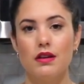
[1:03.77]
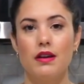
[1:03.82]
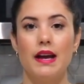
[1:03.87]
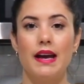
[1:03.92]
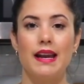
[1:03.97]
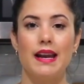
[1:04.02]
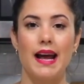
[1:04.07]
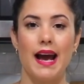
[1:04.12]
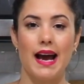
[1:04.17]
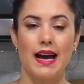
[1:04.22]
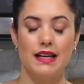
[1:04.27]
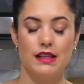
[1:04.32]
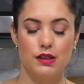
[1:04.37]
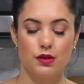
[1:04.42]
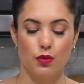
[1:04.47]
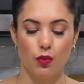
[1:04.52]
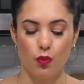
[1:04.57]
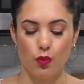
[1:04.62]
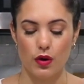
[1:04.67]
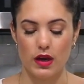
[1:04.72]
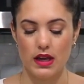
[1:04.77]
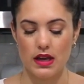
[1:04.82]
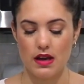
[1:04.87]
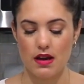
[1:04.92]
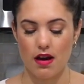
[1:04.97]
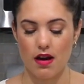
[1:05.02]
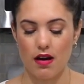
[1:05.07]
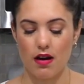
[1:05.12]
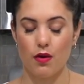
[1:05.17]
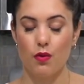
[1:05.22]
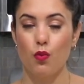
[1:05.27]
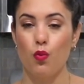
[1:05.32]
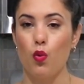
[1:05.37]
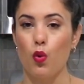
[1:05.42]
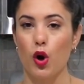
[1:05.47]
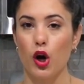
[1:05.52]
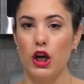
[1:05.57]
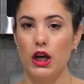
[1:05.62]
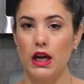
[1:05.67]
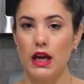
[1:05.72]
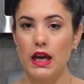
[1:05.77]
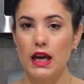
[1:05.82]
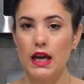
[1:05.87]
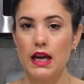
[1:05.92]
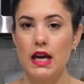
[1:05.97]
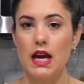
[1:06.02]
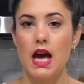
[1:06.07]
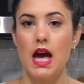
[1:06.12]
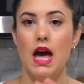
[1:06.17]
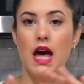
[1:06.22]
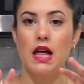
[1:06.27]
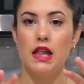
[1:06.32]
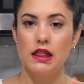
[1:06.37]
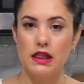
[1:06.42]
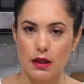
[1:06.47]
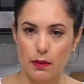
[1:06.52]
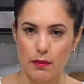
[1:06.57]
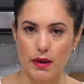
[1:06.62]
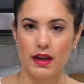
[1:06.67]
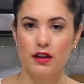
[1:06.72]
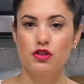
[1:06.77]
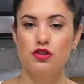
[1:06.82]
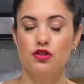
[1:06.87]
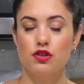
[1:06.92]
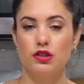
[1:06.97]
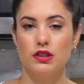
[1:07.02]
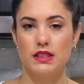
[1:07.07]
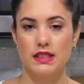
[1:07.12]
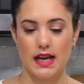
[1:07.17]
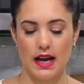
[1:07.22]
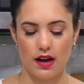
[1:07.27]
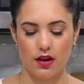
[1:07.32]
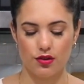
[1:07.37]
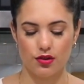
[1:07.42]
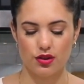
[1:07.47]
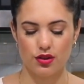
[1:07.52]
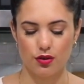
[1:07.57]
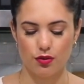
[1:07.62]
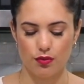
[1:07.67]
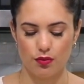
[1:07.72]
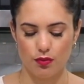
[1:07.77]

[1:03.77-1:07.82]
And as we are working the mixture down,